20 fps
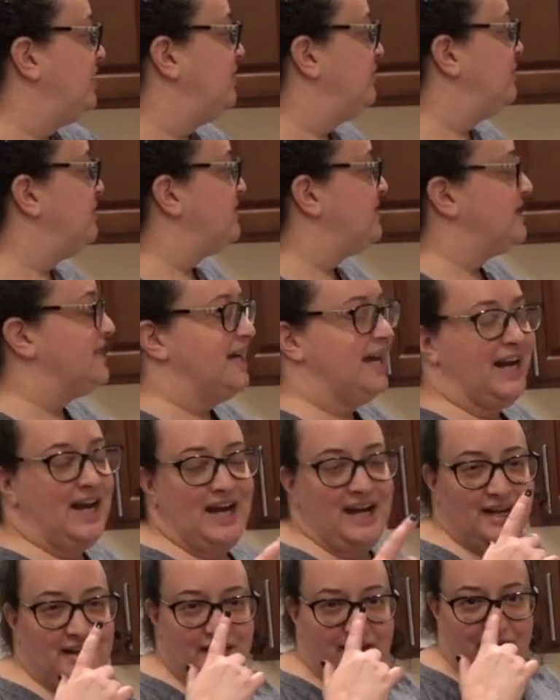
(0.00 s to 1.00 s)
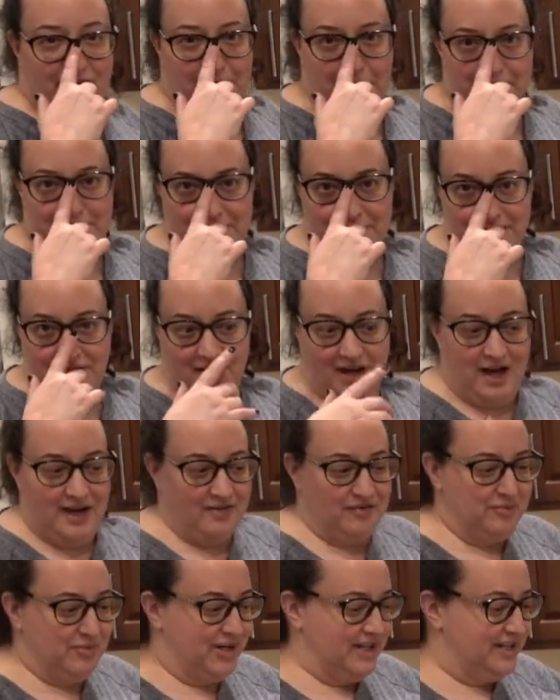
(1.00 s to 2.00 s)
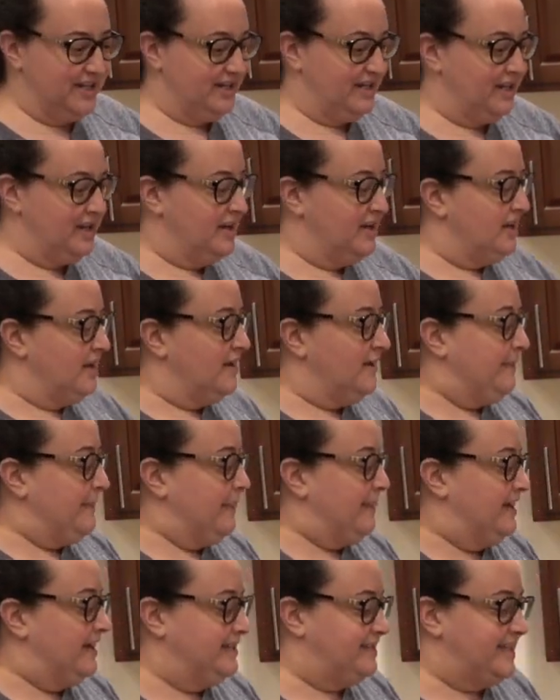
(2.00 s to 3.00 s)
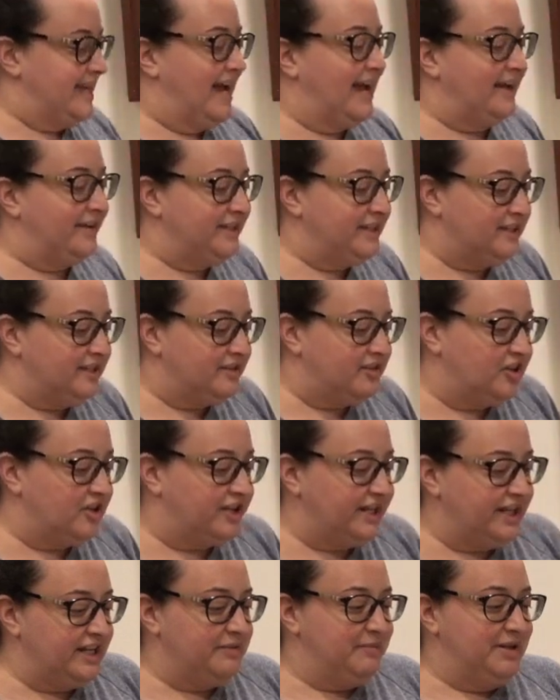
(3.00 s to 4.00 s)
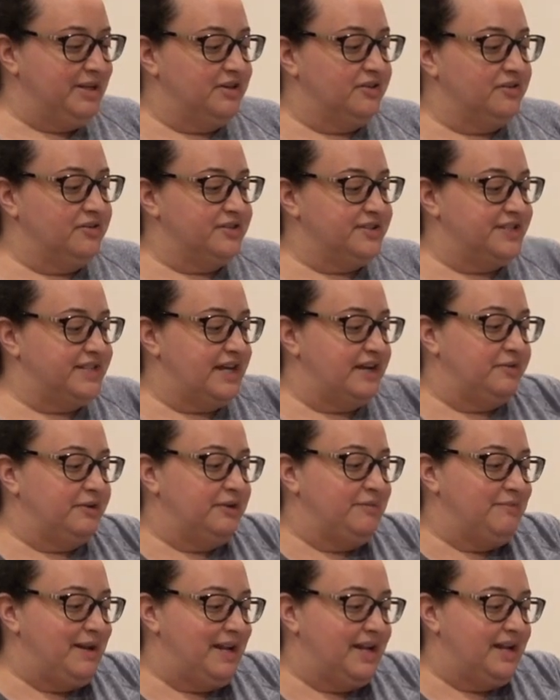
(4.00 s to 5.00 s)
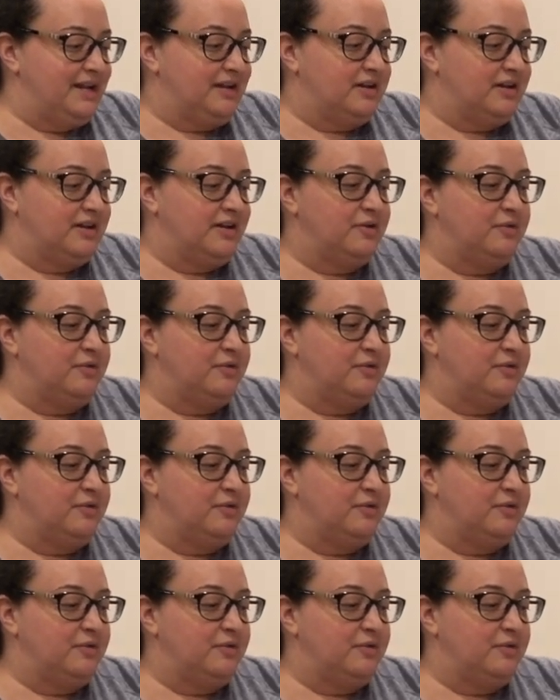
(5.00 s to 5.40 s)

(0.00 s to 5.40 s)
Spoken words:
use that in a lot of my Italian cooking meals that we make.